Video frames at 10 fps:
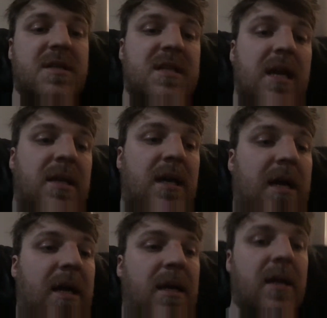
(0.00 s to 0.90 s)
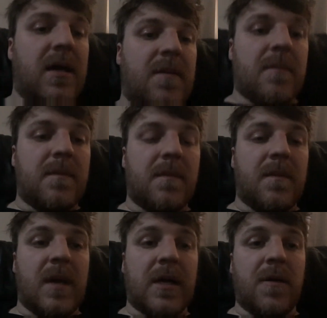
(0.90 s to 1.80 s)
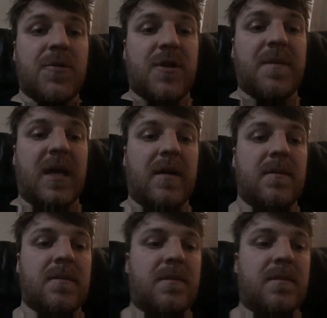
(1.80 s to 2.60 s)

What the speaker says: to say that I got the drum kit.